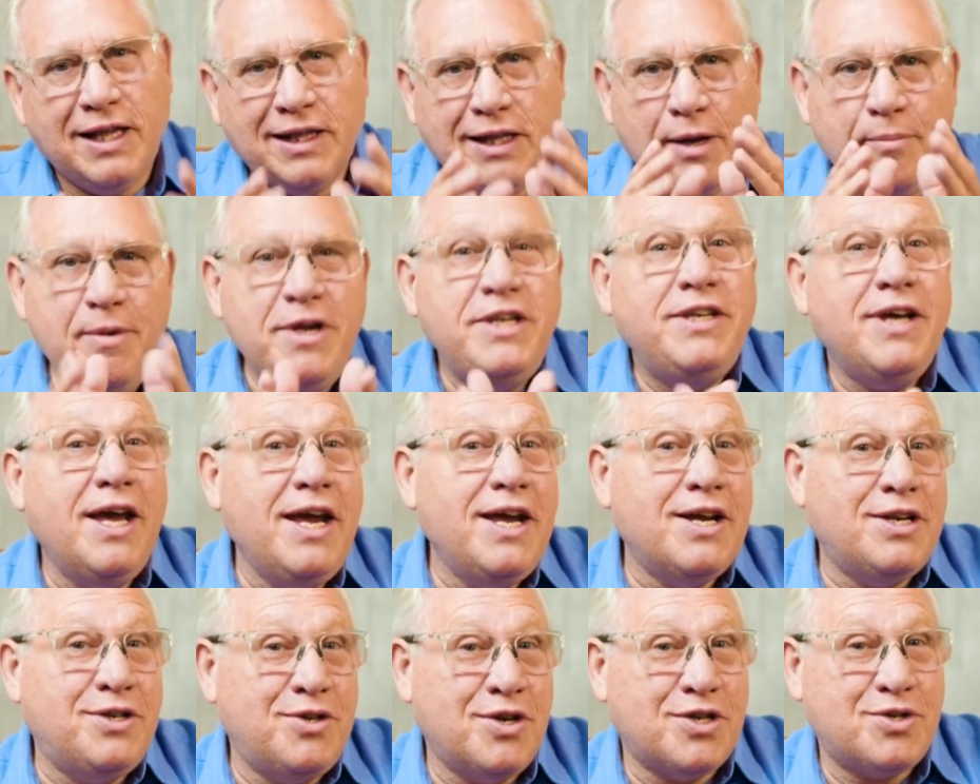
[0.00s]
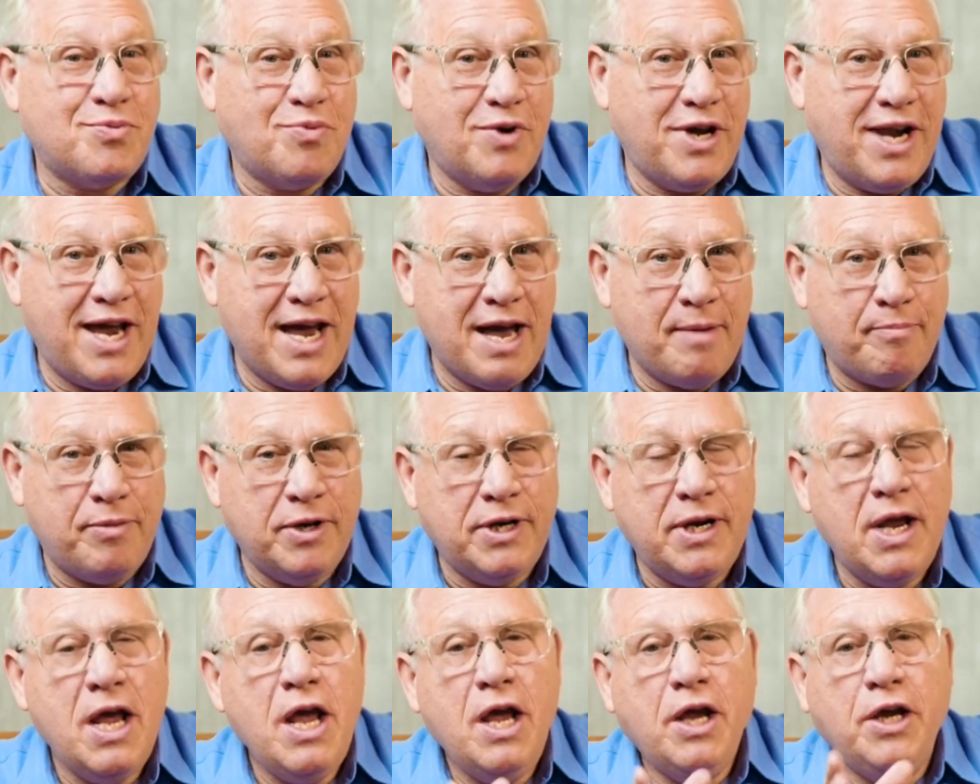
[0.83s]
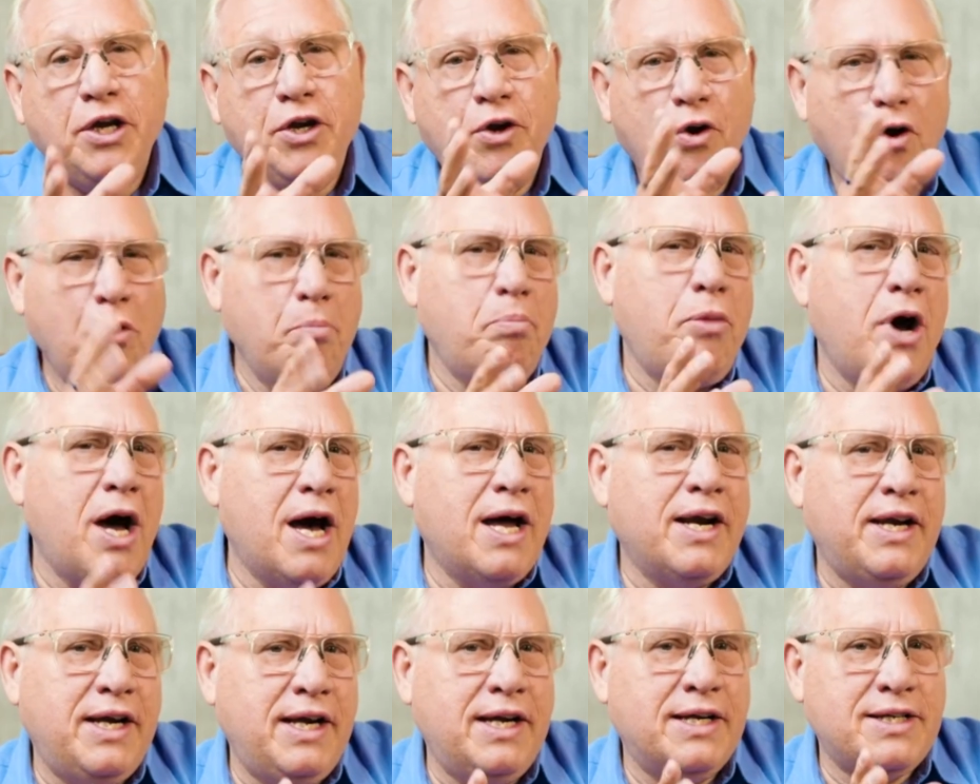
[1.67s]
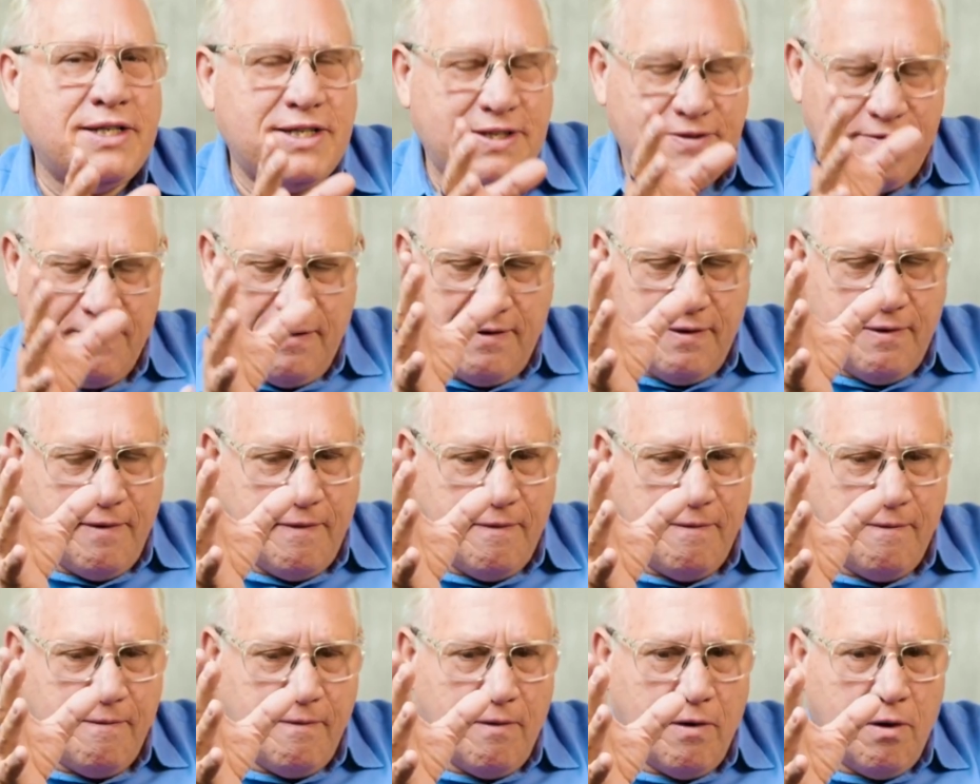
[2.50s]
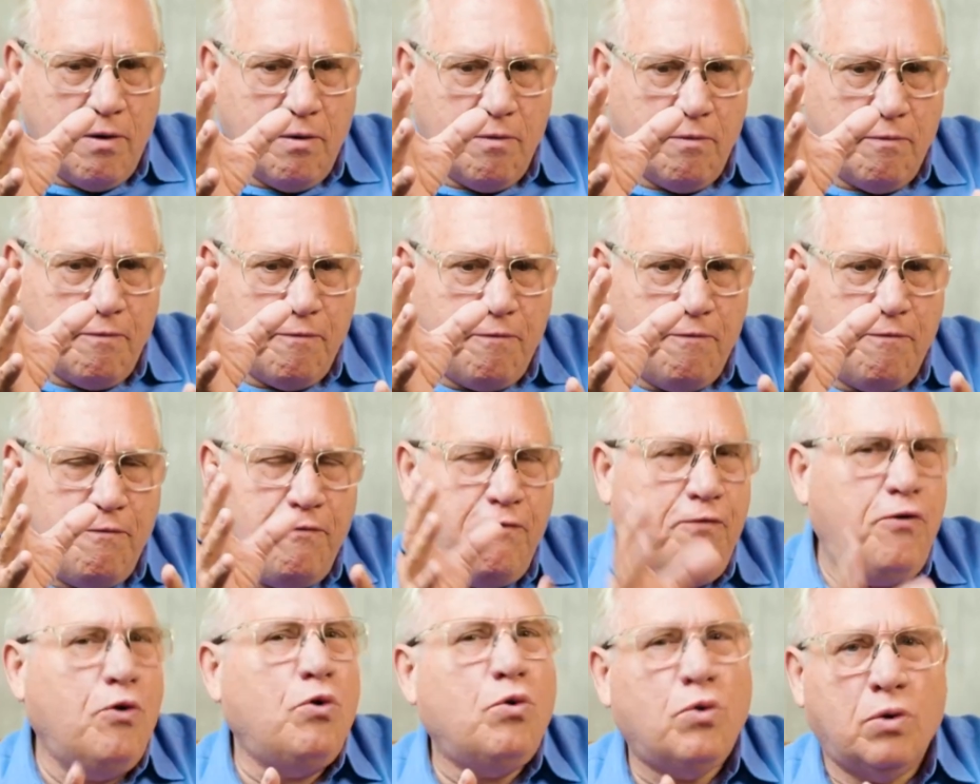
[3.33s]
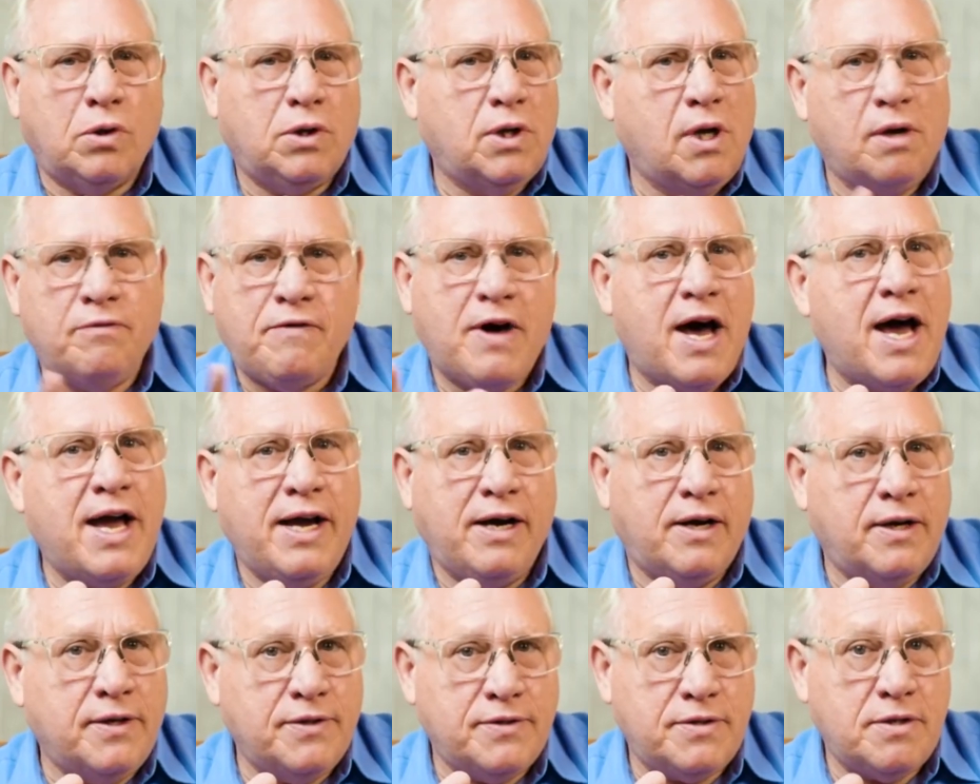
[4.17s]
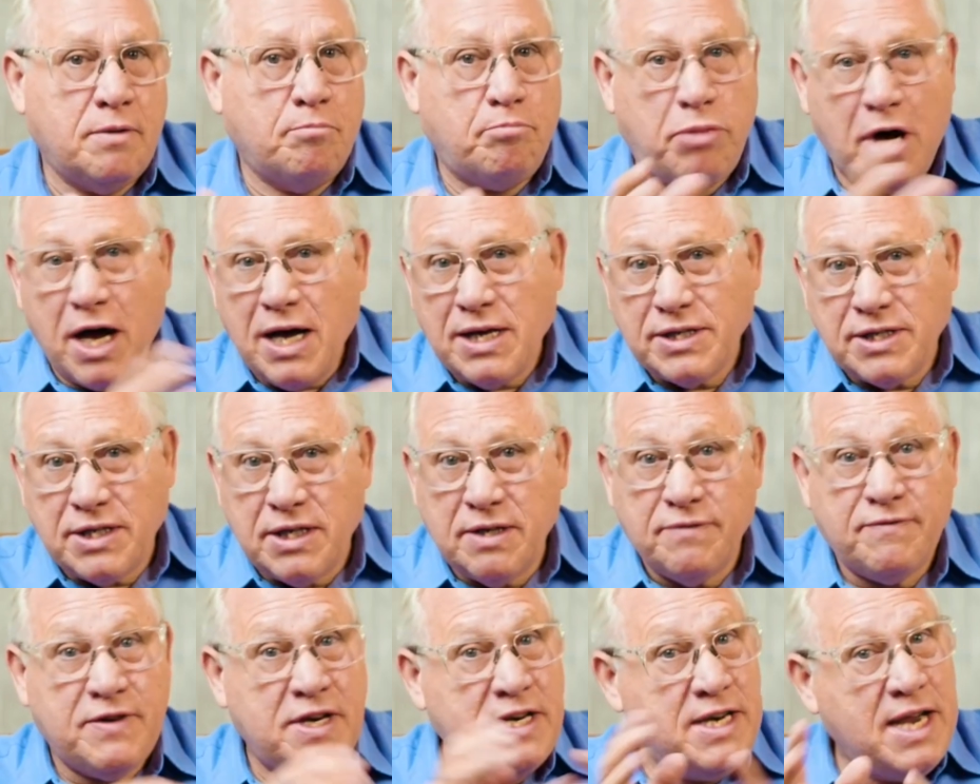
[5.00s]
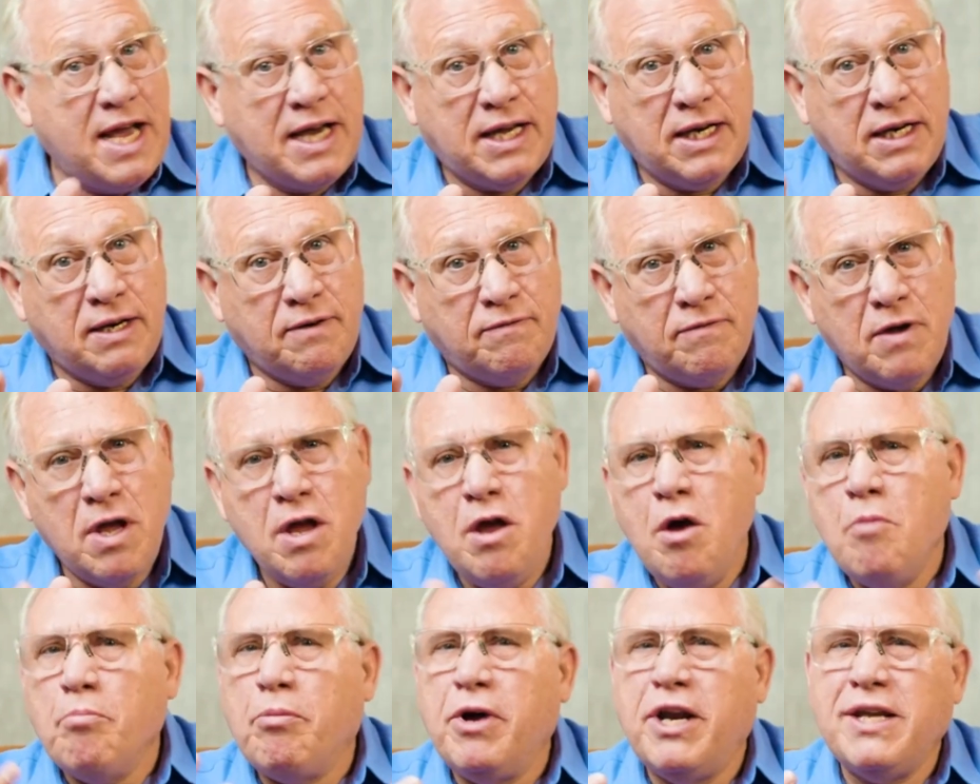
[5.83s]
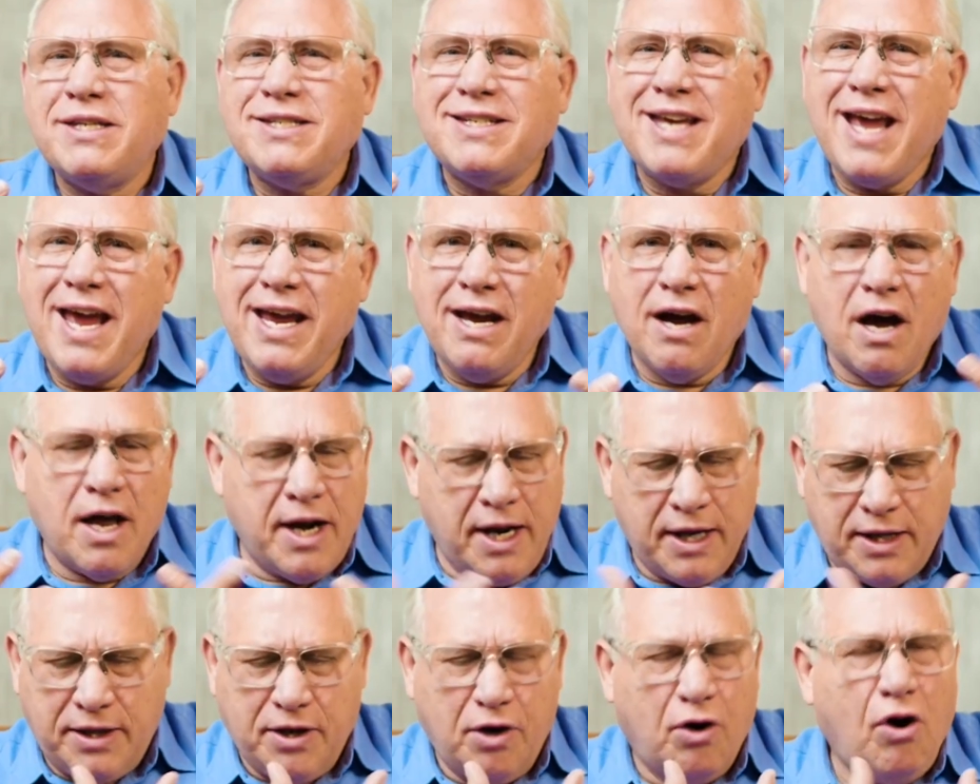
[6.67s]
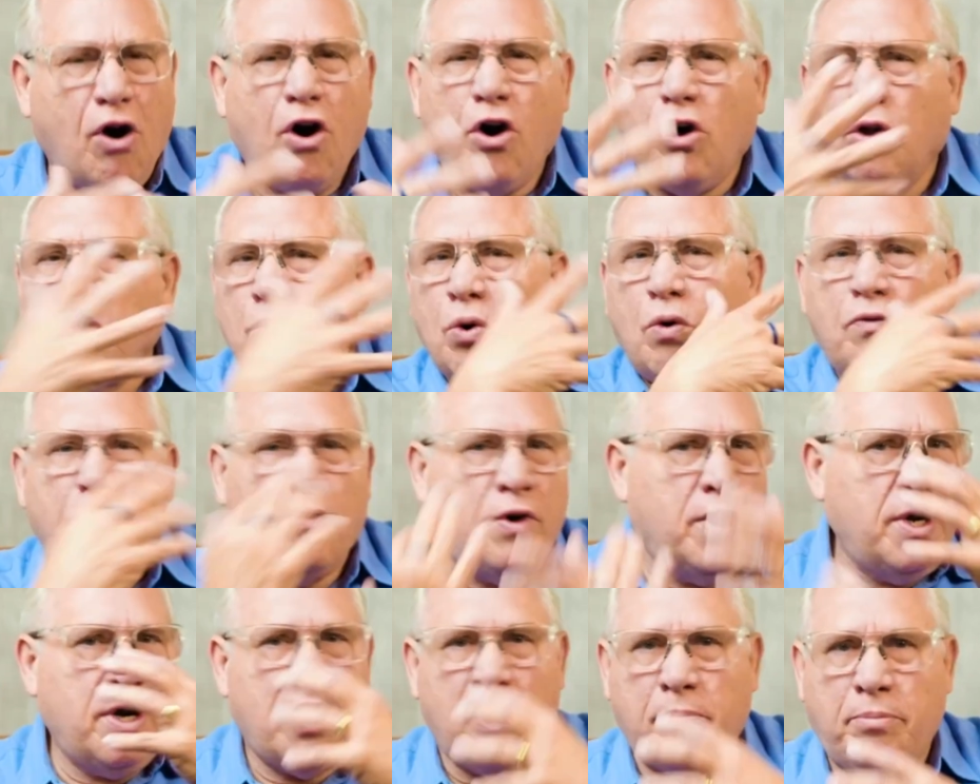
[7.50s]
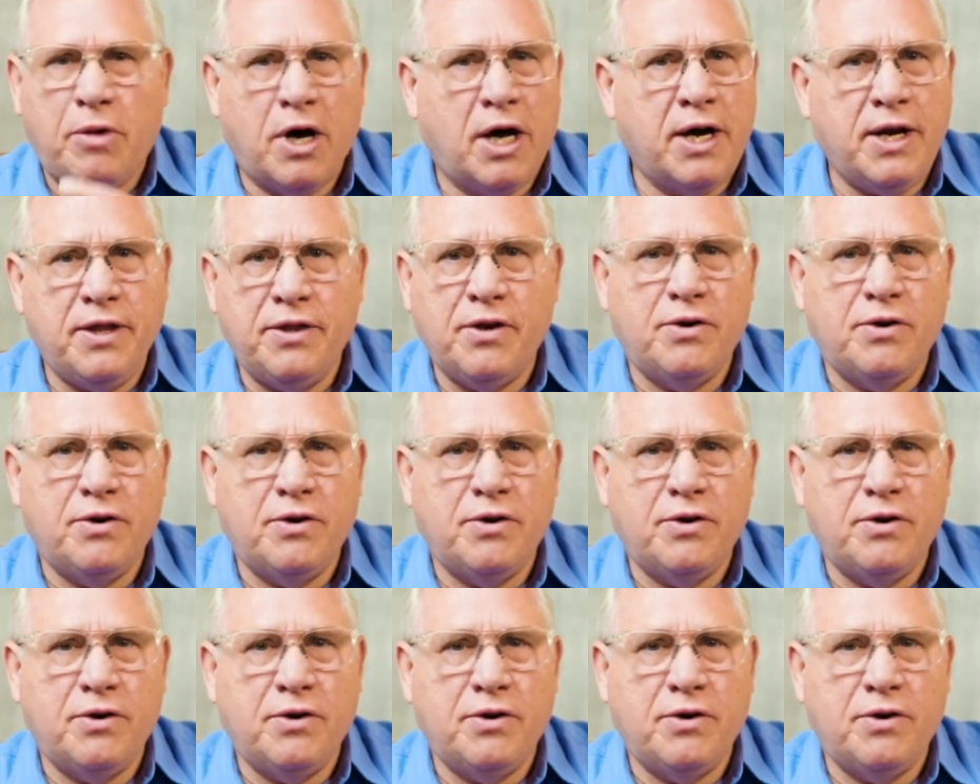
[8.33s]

Let me tell you just what happened. Your body is full of ions, positive and negative, but it's chaotic. They're all over in our body.